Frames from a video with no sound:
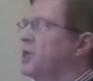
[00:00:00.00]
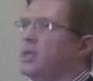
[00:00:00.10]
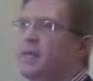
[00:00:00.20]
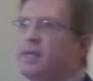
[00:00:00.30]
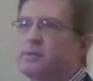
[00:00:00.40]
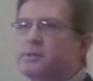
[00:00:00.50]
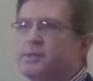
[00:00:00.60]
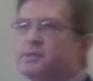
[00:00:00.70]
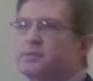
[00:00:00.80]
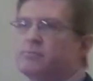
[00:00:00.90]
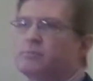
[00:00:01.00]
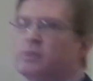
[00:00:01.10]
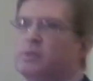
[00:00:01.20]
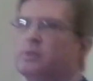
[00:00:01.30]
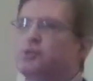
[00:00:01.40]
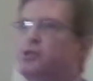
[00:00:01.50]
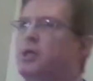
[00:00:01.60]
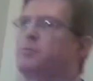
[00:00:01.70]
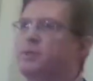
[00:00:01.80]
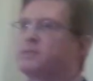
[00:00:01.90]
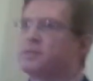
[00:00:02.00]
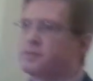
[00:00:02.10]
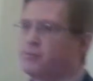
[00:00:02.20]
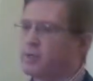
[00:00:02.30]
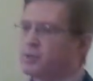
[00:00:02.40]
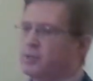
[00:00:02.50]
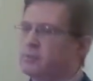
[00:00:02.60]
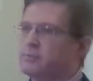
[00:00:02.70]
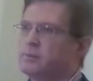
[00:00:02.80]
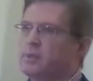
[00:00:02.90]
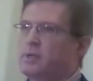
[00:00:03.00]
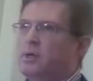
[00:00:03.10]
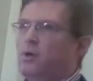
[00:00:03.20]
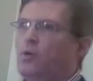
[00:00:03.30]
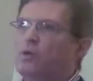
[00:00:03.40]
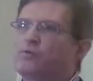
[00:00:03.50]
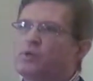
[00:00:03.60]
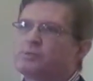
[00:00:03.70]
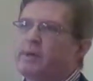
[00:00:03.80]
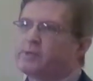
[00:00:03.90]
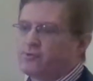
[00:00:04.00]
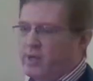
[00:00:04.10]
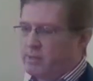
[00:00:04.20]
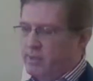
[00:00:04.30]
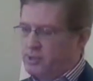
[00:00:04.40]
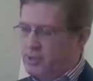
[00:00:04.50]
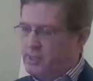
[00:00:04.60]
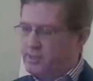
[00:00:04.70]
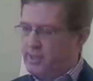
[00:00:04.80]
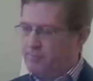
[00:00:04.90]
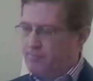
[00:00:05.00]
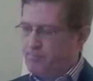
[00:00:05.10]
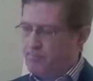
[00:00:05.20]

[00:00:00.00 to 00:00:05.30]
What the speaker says: shared legal system, shared business structure, all of which make trade much easier.